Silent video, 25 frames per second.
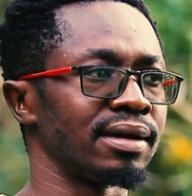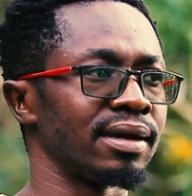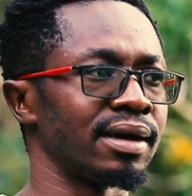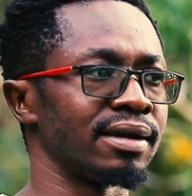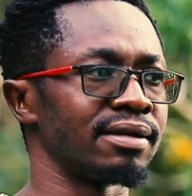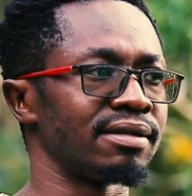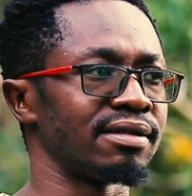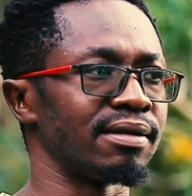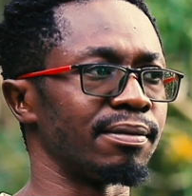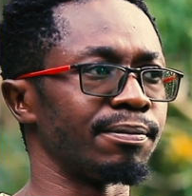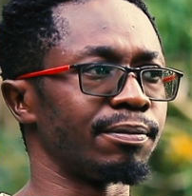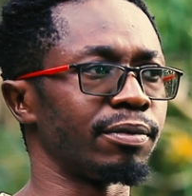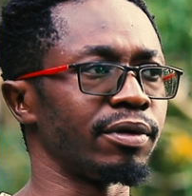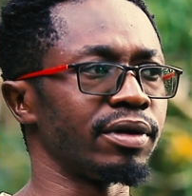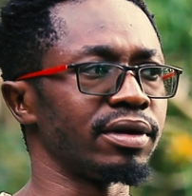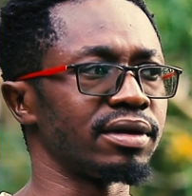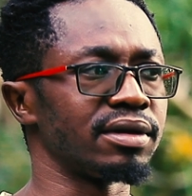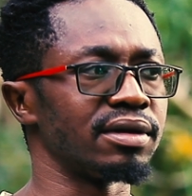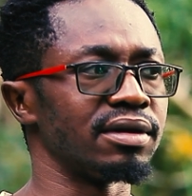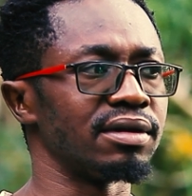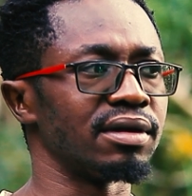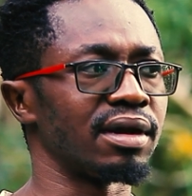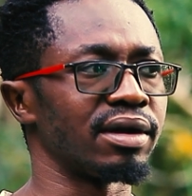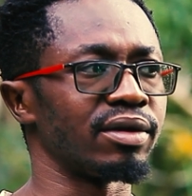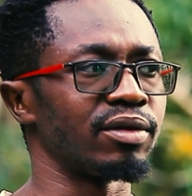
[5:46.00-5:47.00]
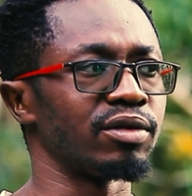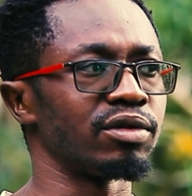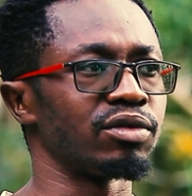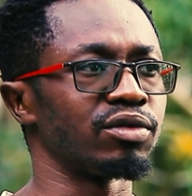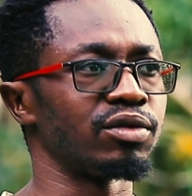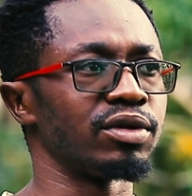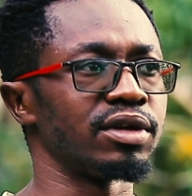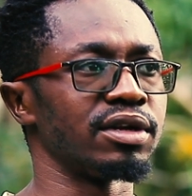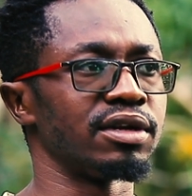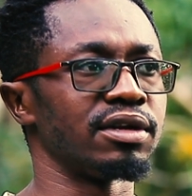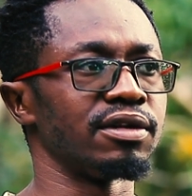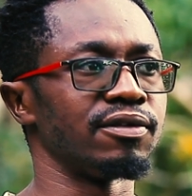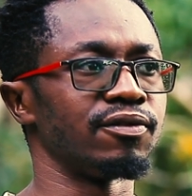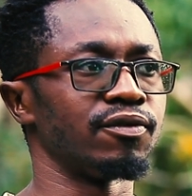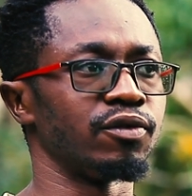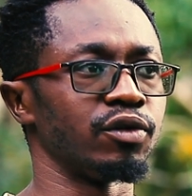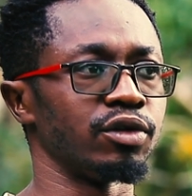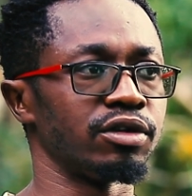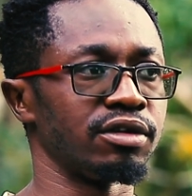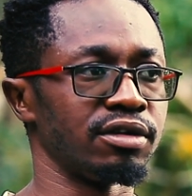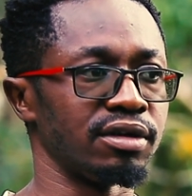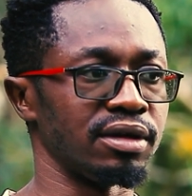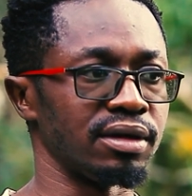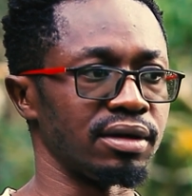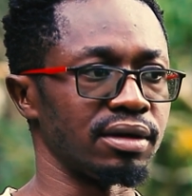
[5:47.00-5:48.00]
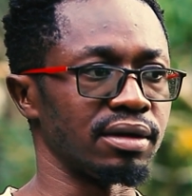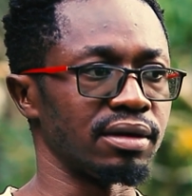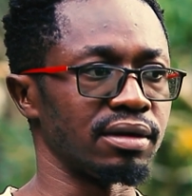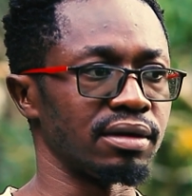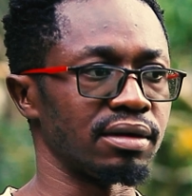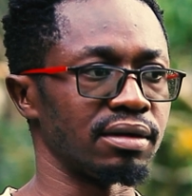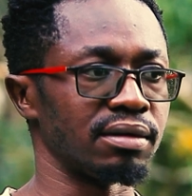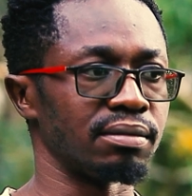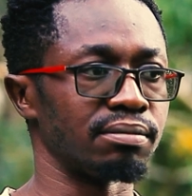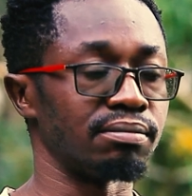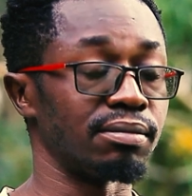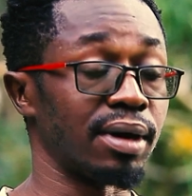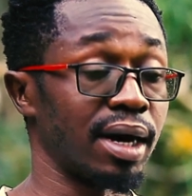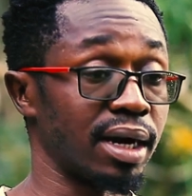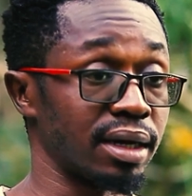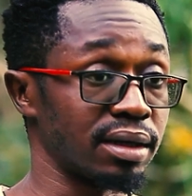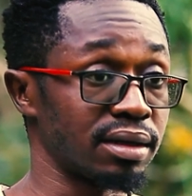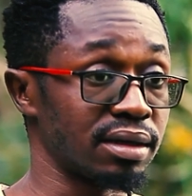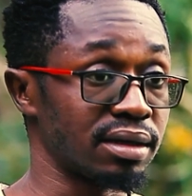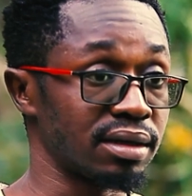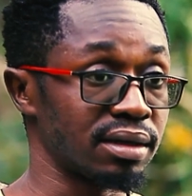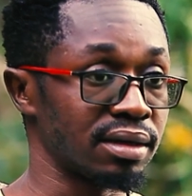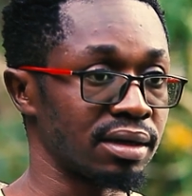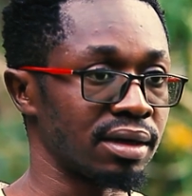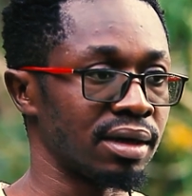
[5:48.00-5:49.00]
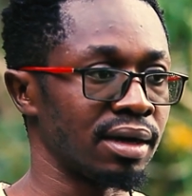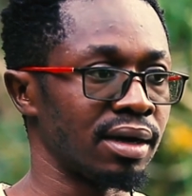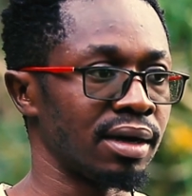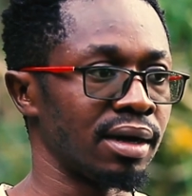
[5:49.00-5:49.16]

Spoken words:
At some point in around 2014 March,